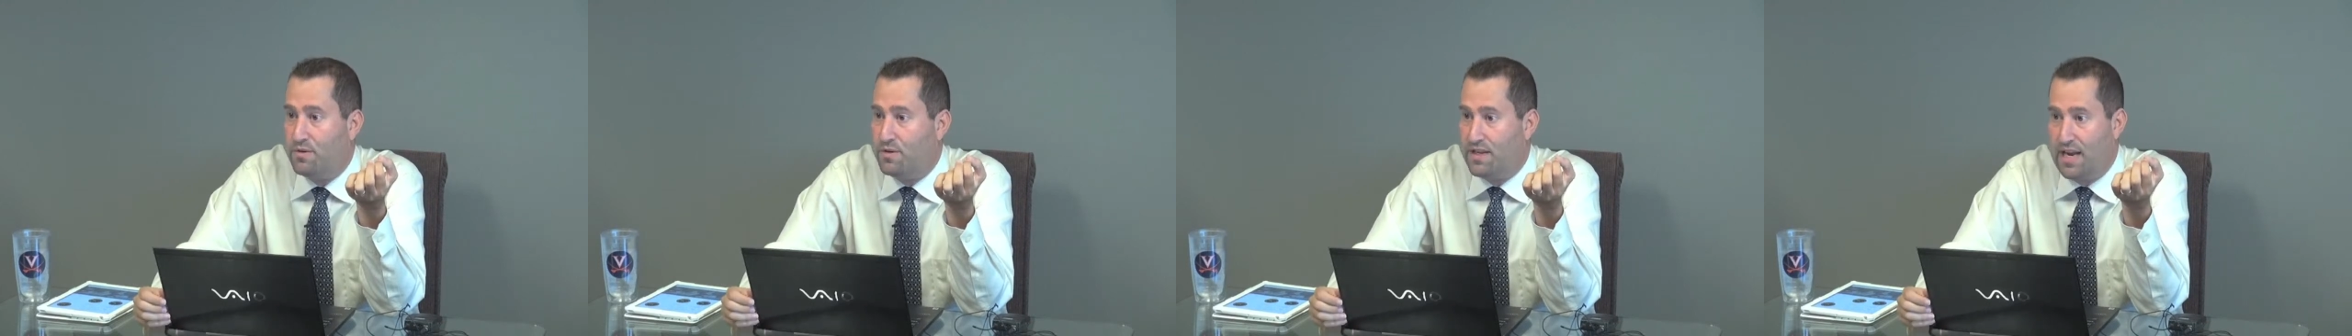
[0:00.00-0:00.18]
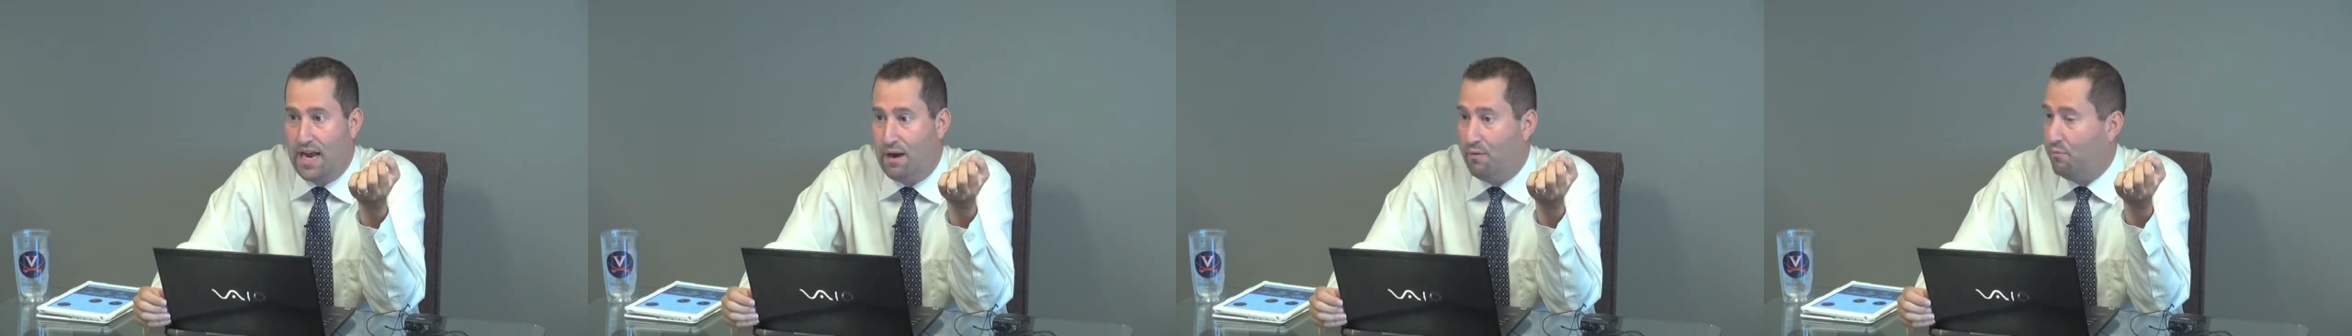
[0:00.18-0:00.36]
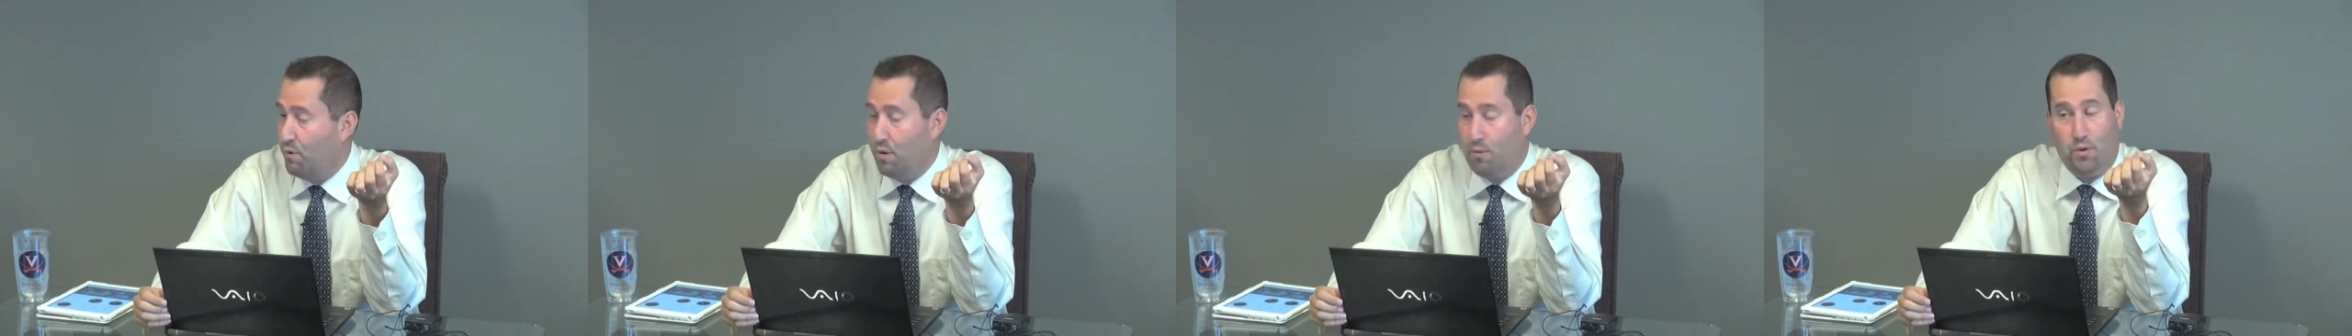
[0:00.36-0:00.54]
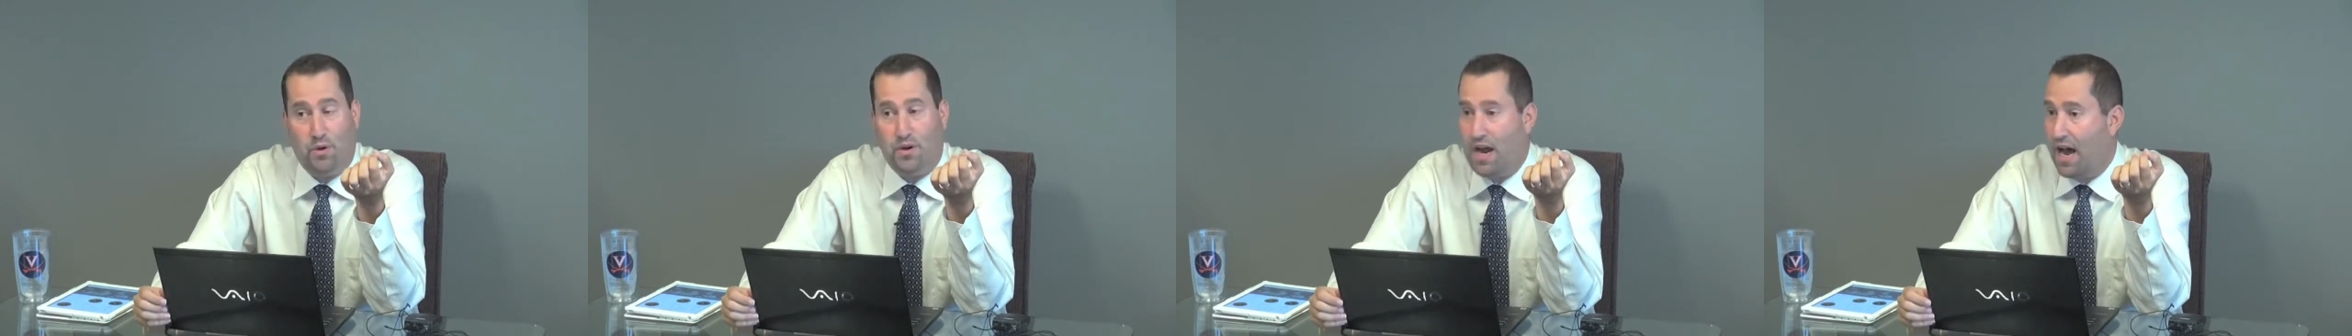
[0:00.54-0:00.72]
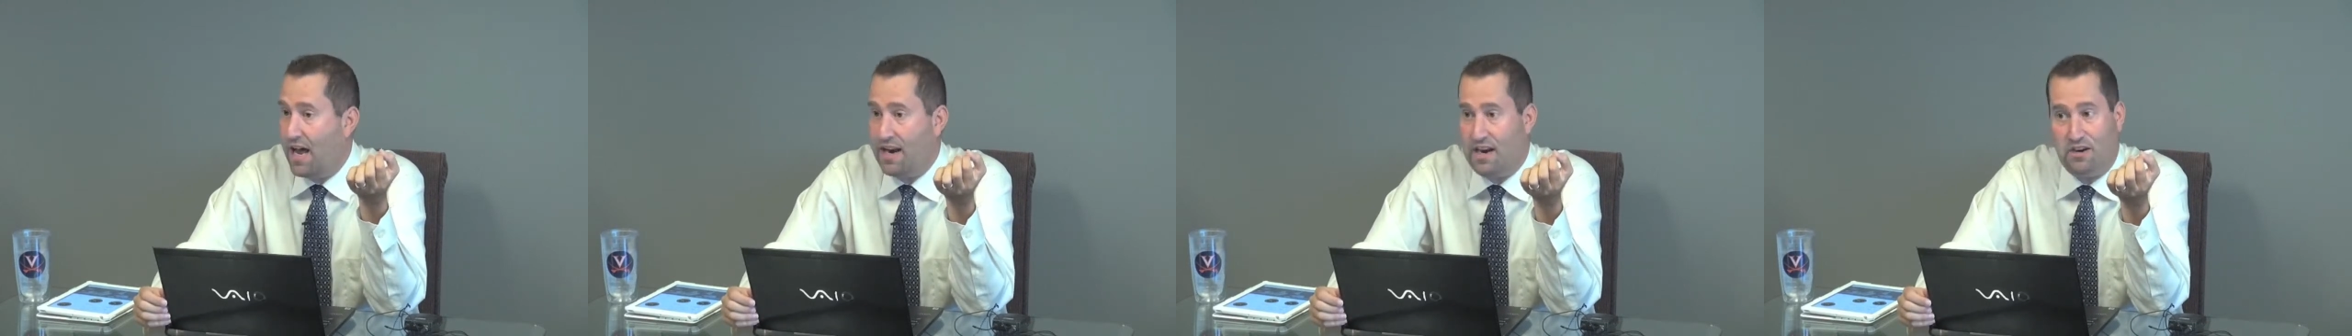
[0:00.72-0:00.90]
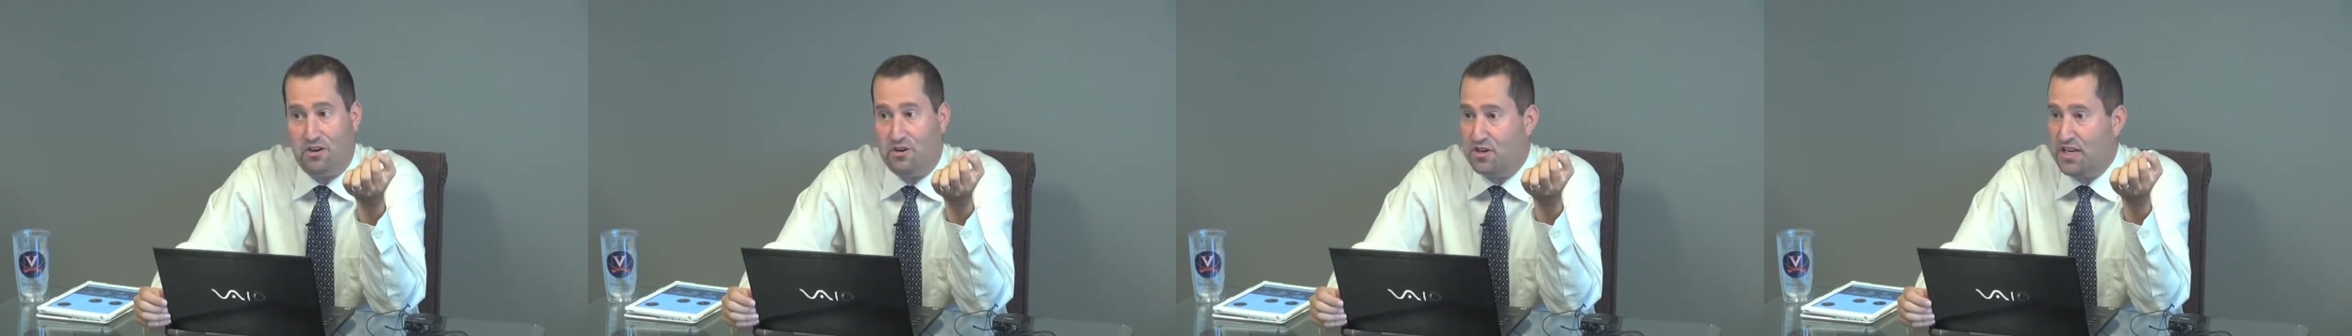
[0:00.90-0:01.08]
was that we will
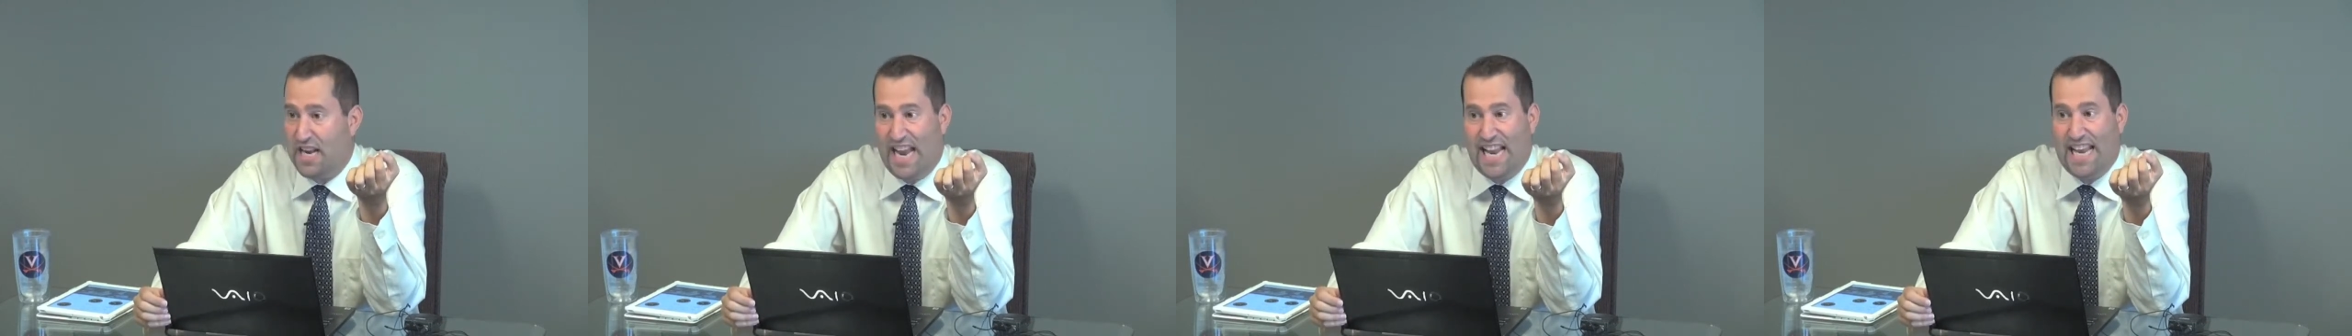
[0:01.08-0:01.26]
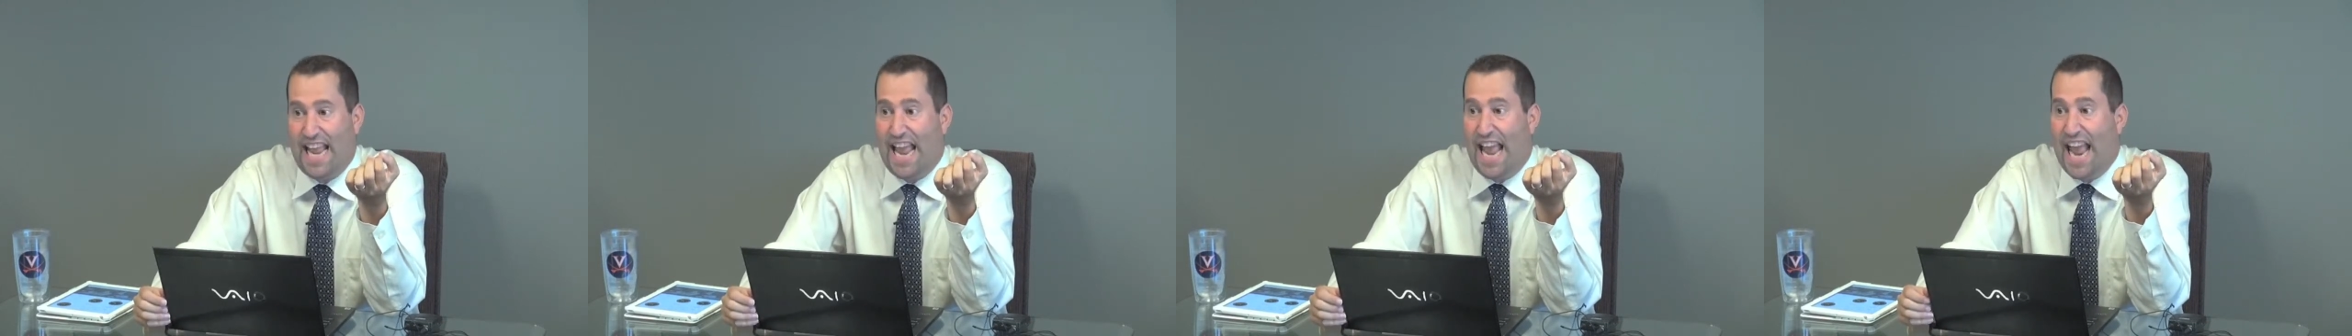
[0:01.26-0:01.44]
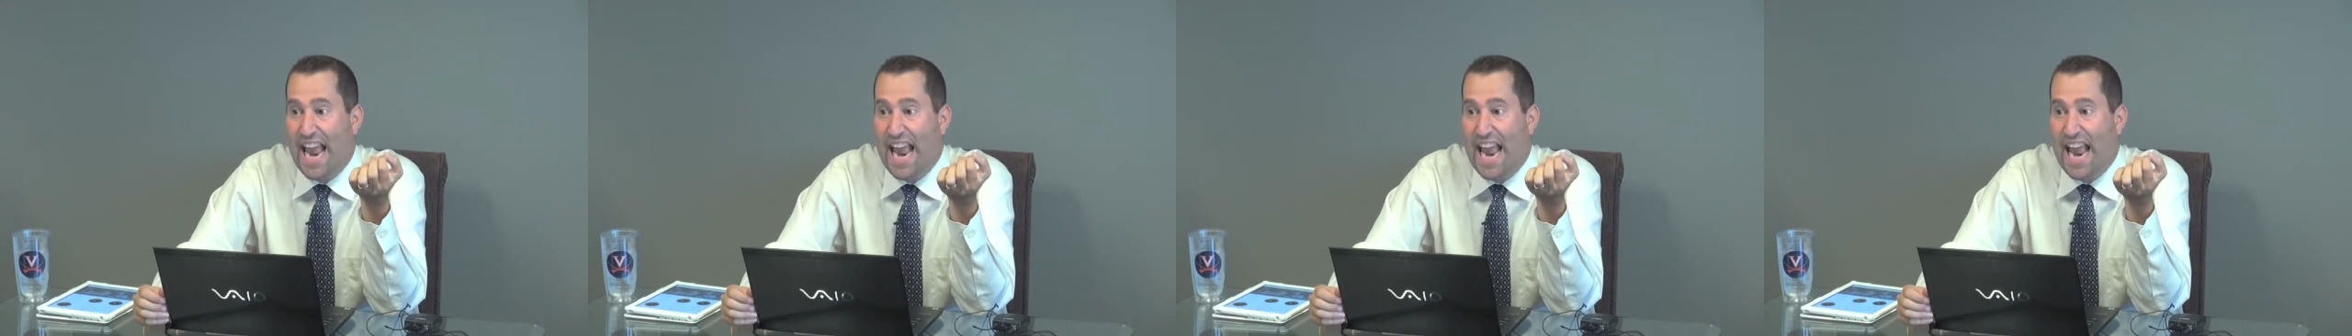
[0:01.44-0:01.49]
not undertake